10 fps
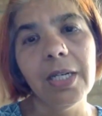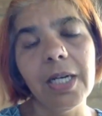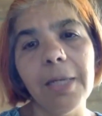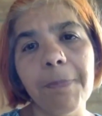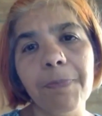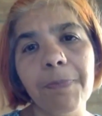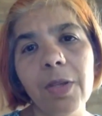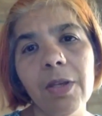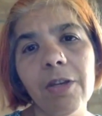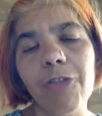Um,
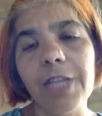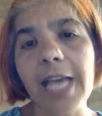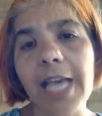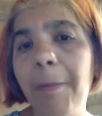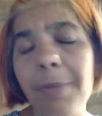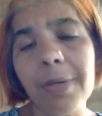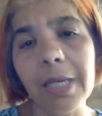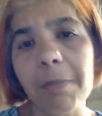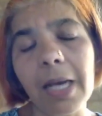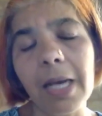for the app,
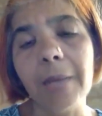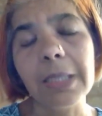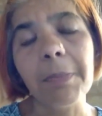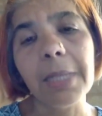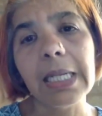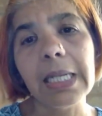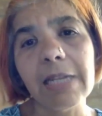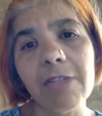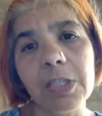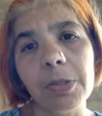it becomes completely
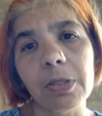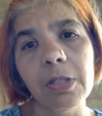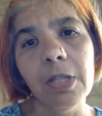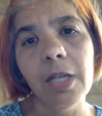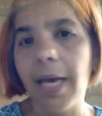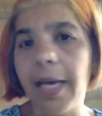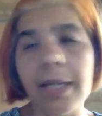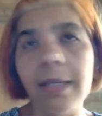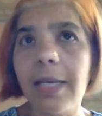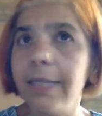invisible.
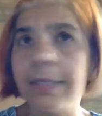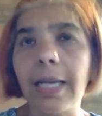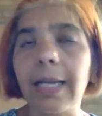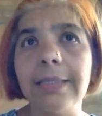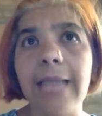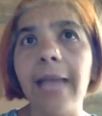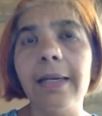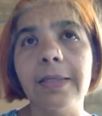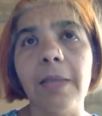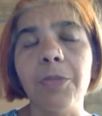And it's a
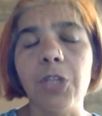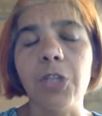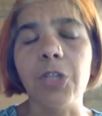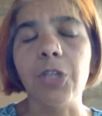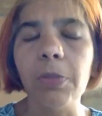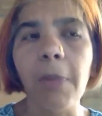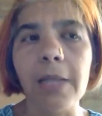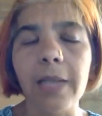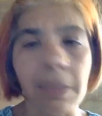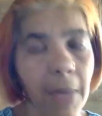standard assumption, both
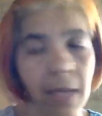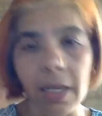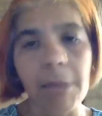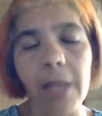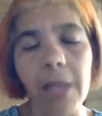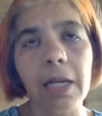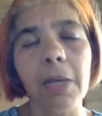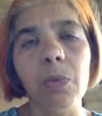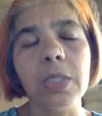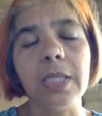Maldhari men, and Maldhari
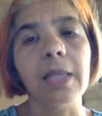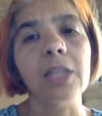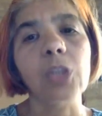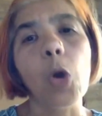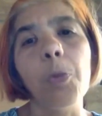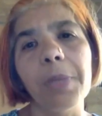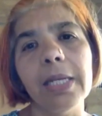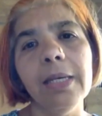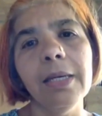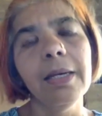men were saying this
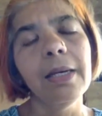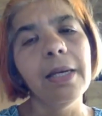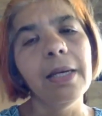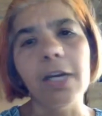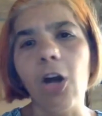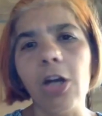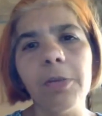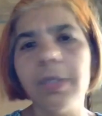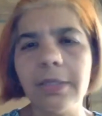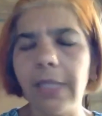openly,
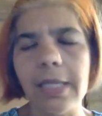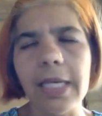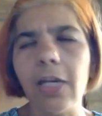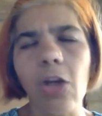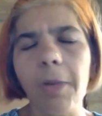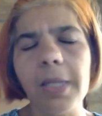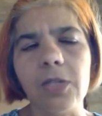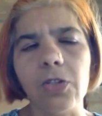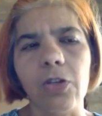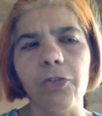economists, in economics,
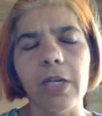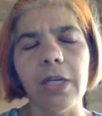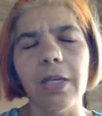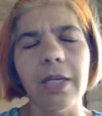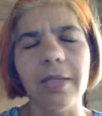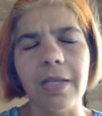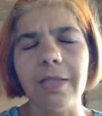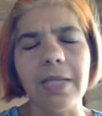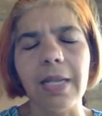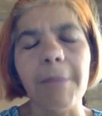it's sort of a, it's,
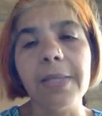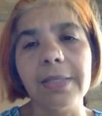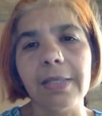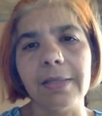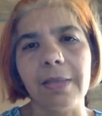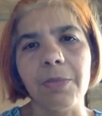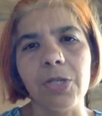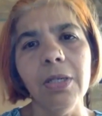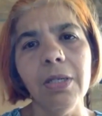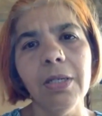it's an implicit
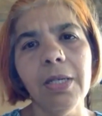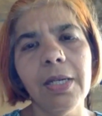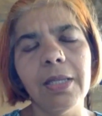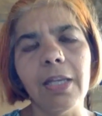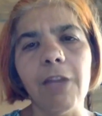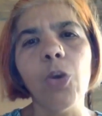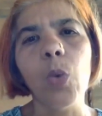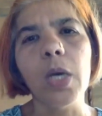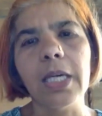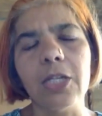assumption that if you're
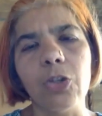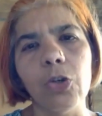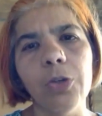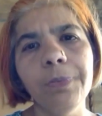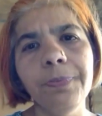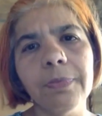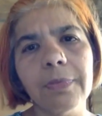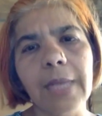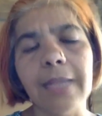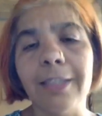working at home,
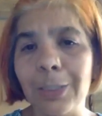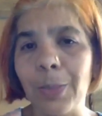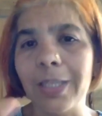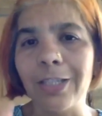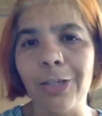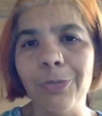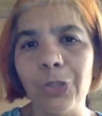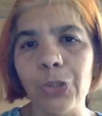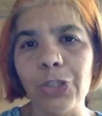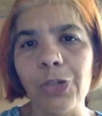and this is why the term
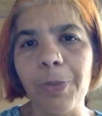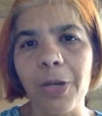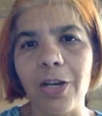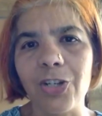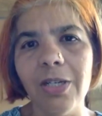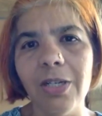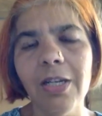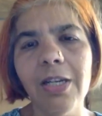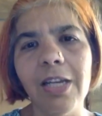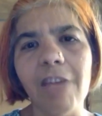social reproduction,
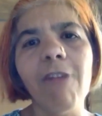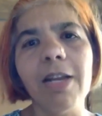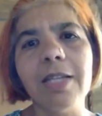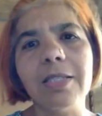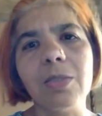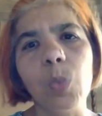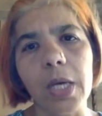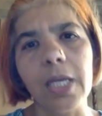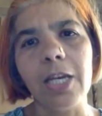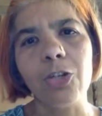if one is
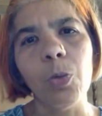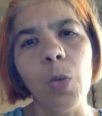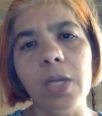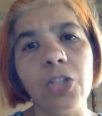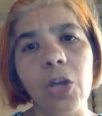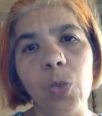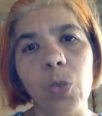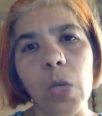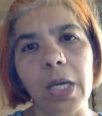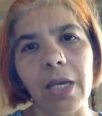working at home, one is not
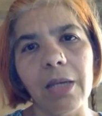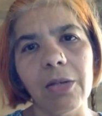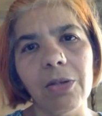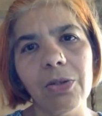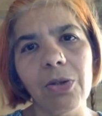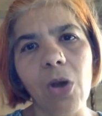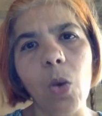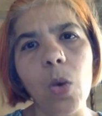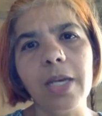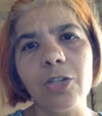working, or
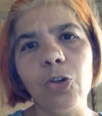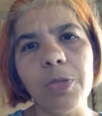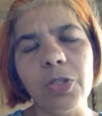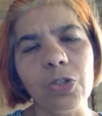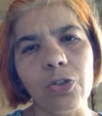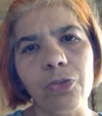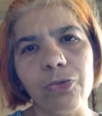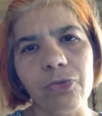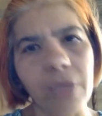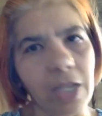work at home is sort of
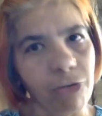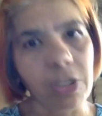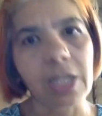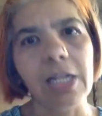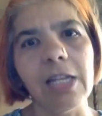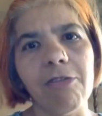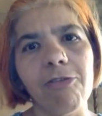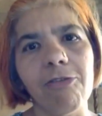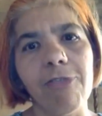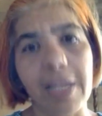infinitely
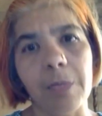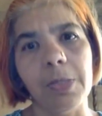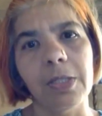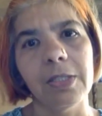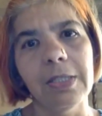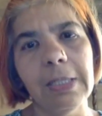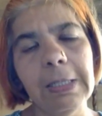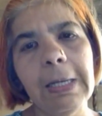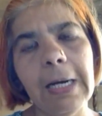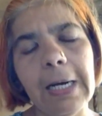flexible.
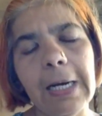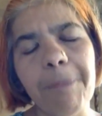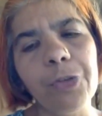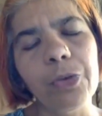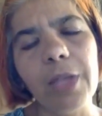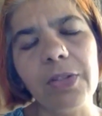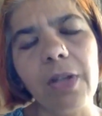Um, so that's